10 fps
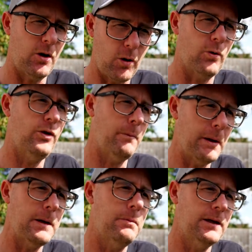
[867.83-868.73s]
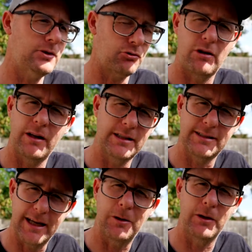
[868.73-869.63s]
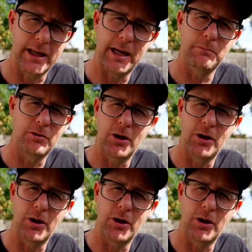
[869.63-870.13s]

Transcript: on the people it's trying to sell the game